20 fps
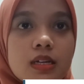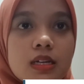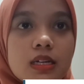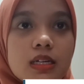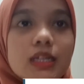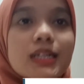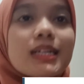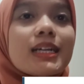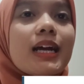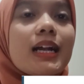
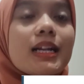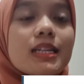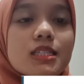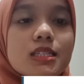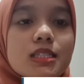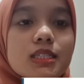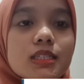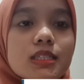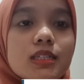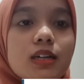a
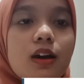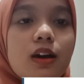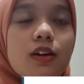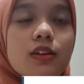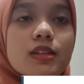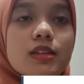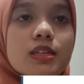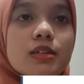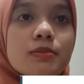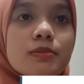culture
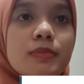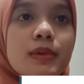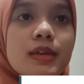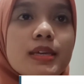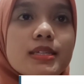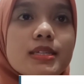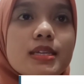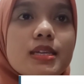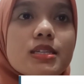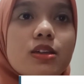on the
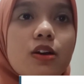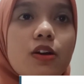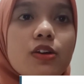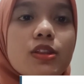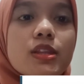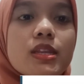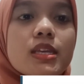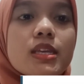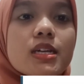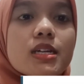basis
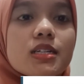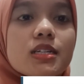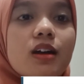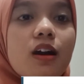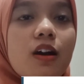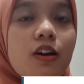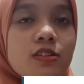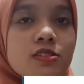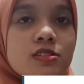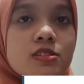on their
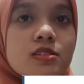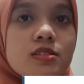own.